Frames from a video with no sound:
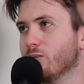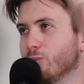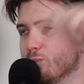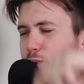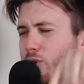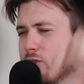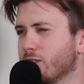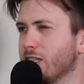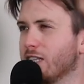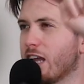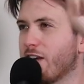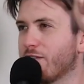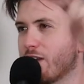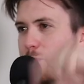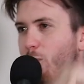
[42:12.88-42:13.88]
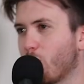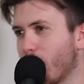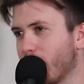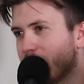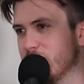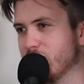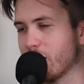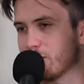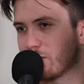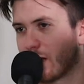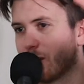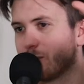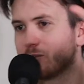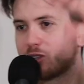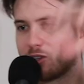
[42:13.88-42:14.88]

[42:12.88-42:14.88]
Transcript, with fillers: Bulldogs didn't have number one, he jumped up.